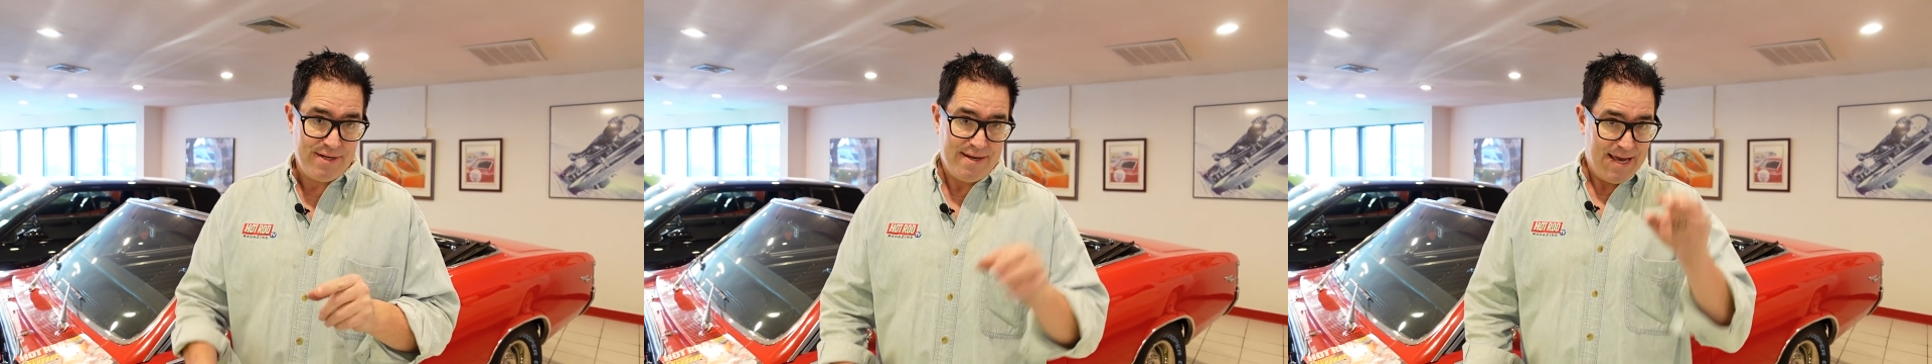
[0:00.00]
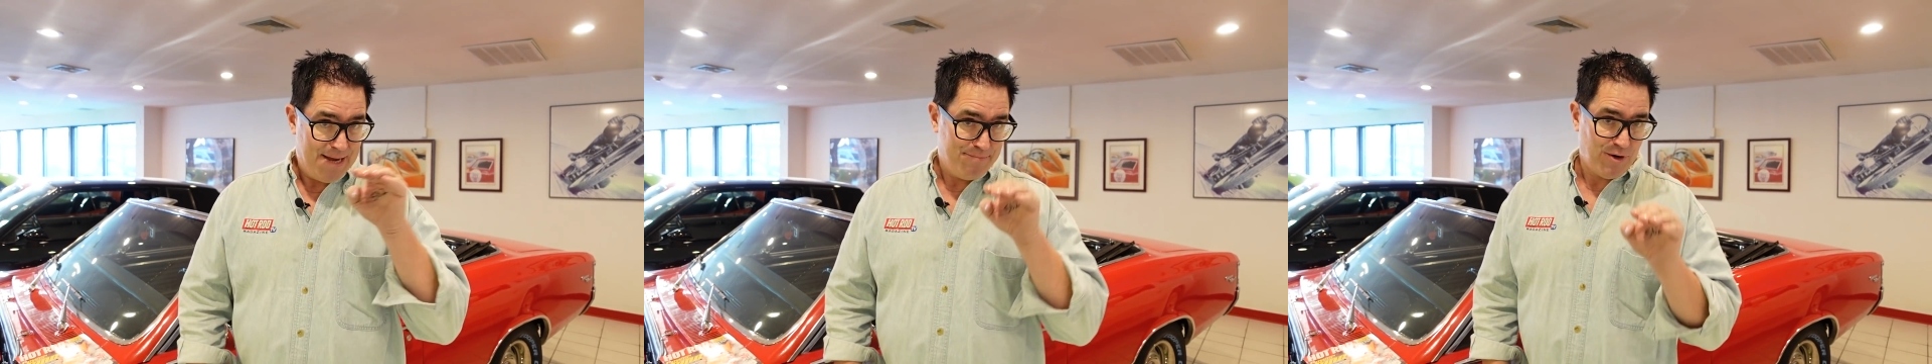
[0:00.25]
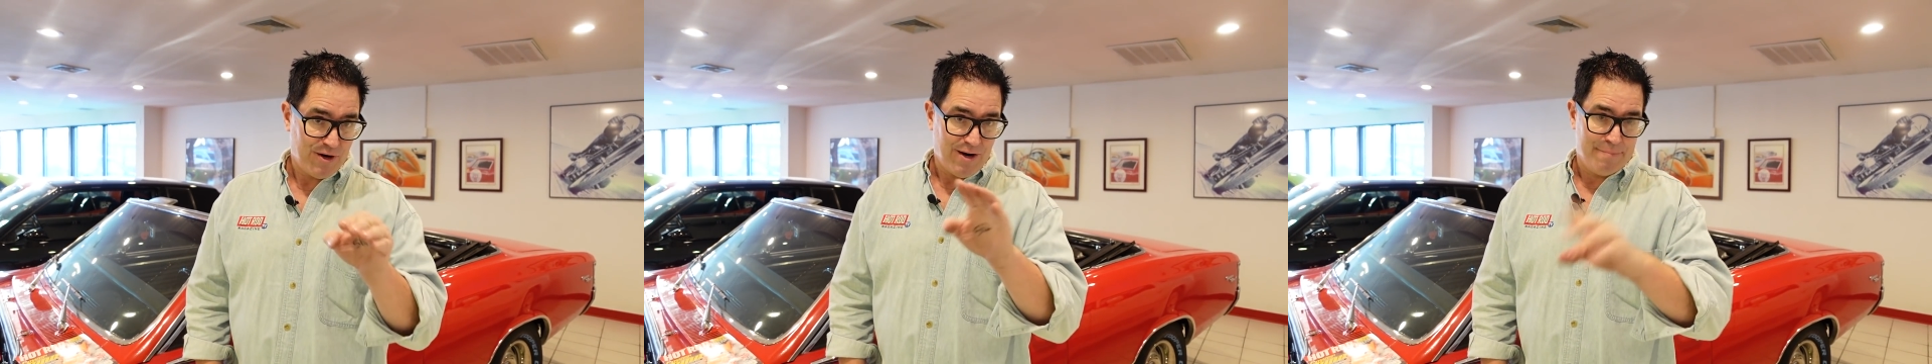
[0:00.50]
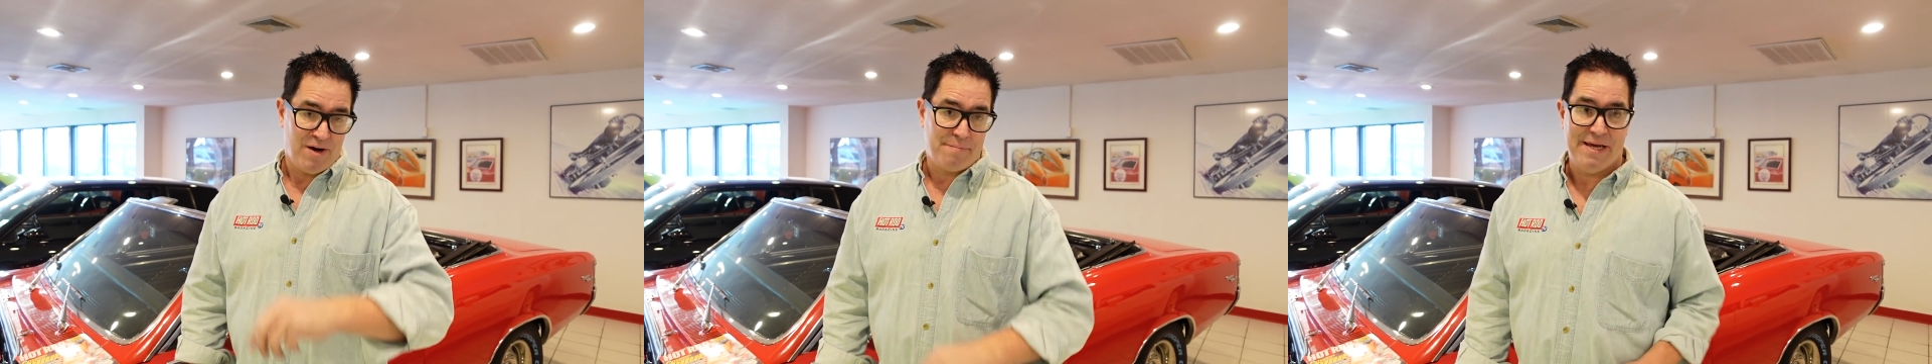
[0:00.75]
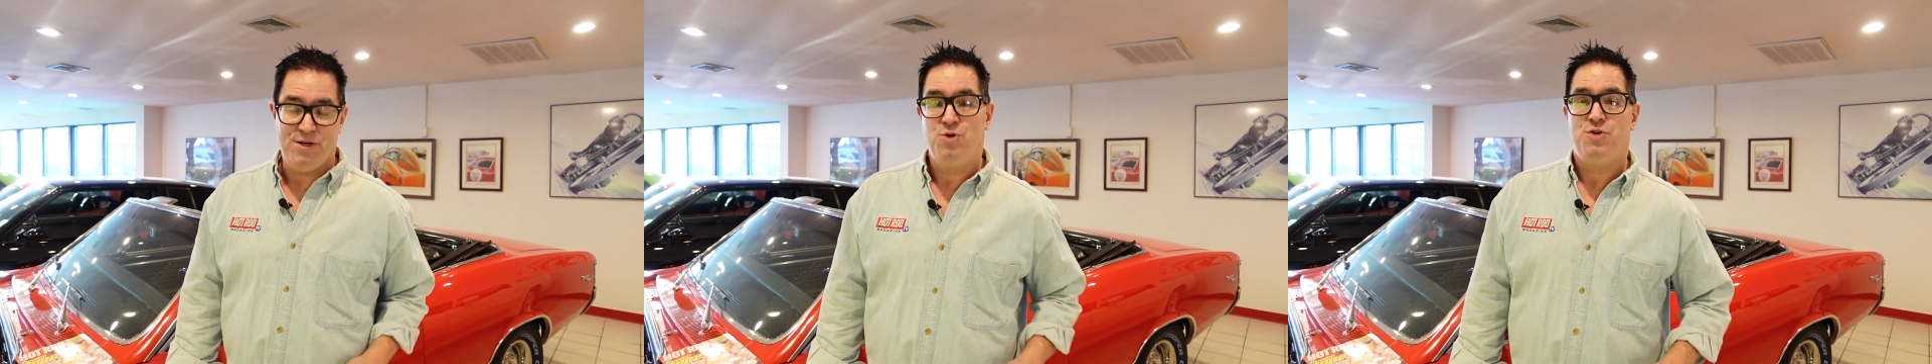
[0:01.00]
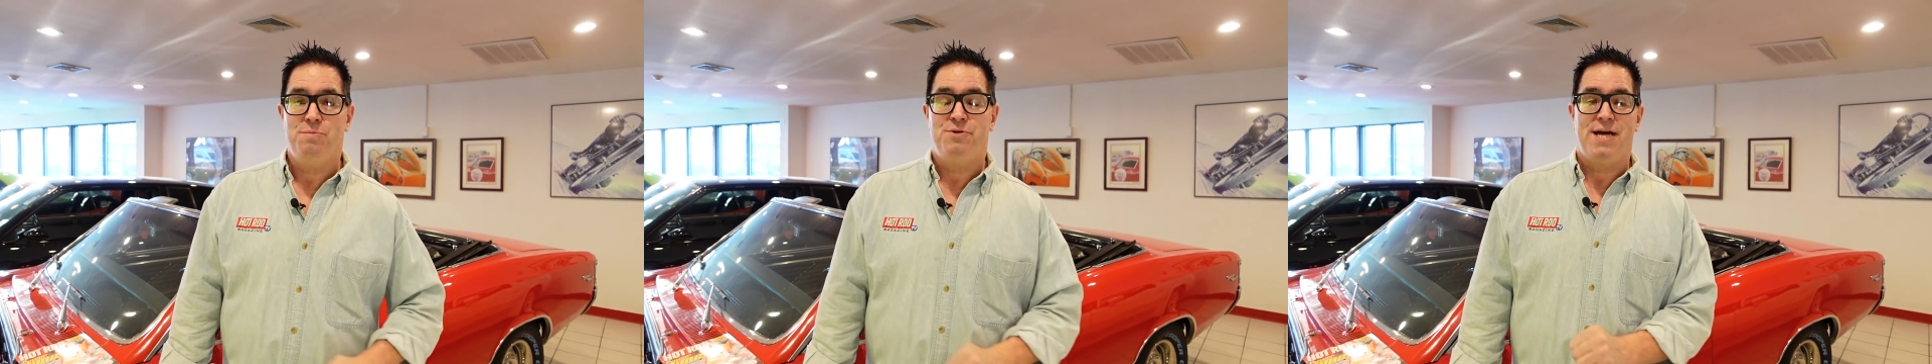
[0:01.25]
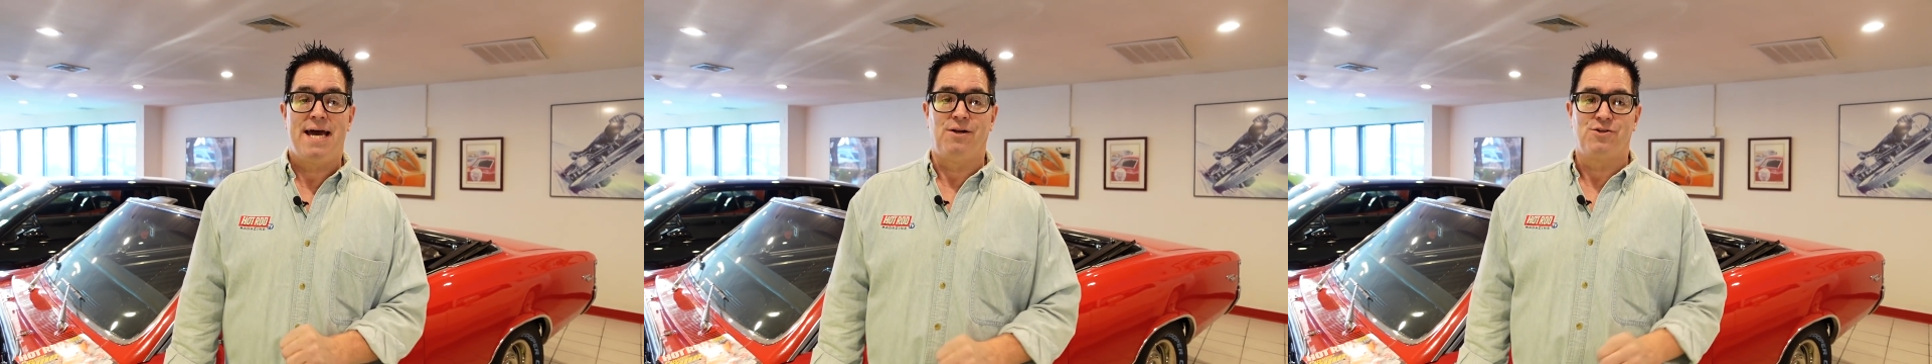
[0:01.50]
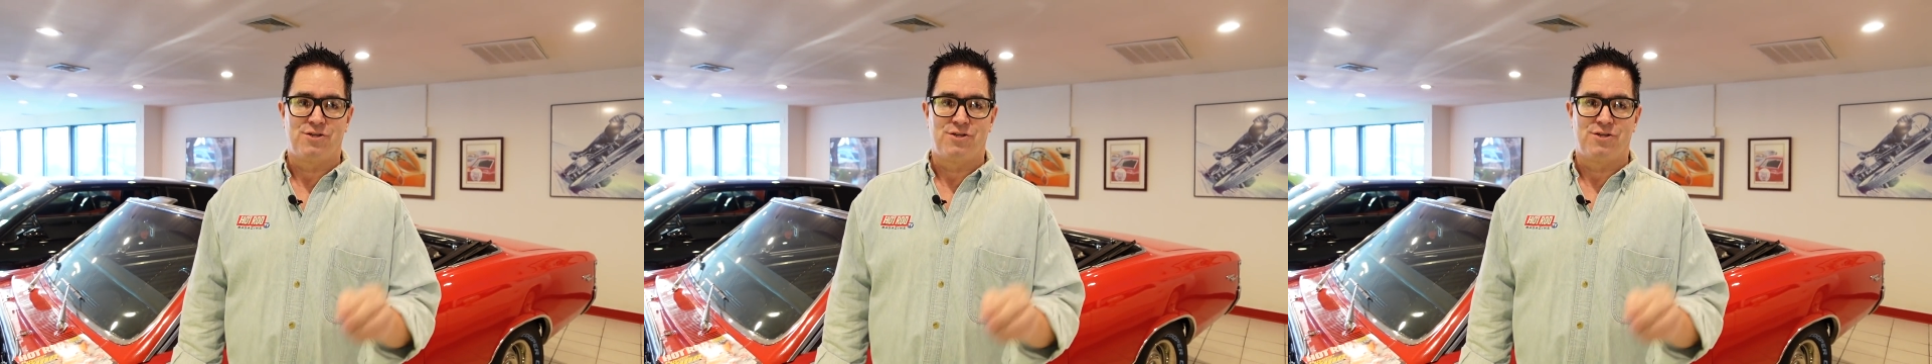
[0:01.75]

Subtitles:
it, and put it up on my YouTube channel.